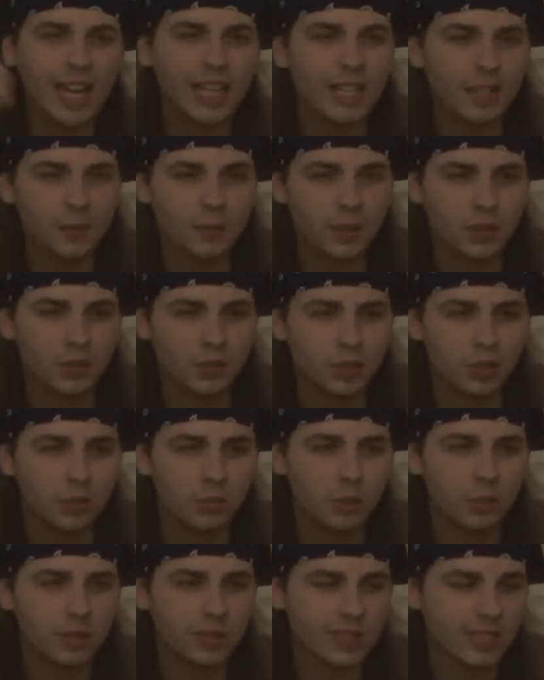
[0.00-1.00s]
any of the new
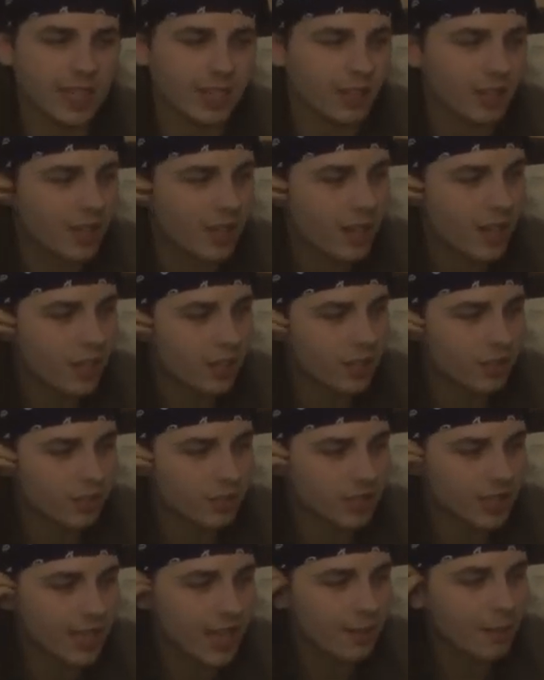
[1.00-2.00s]
movies that are
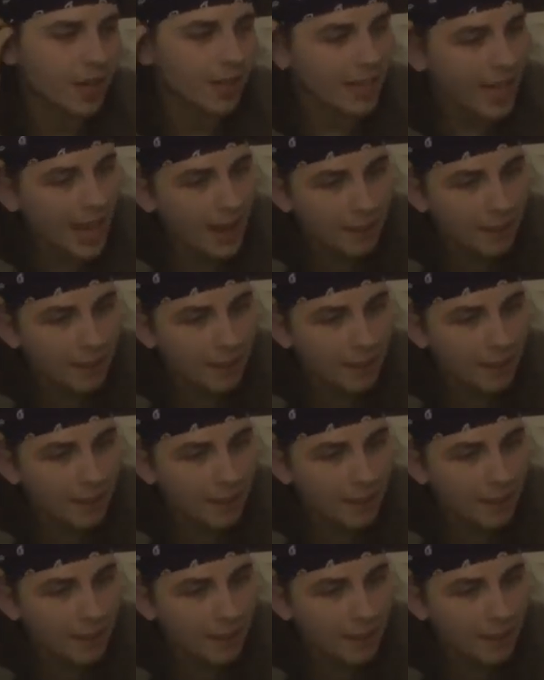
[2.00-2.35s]
going to come out.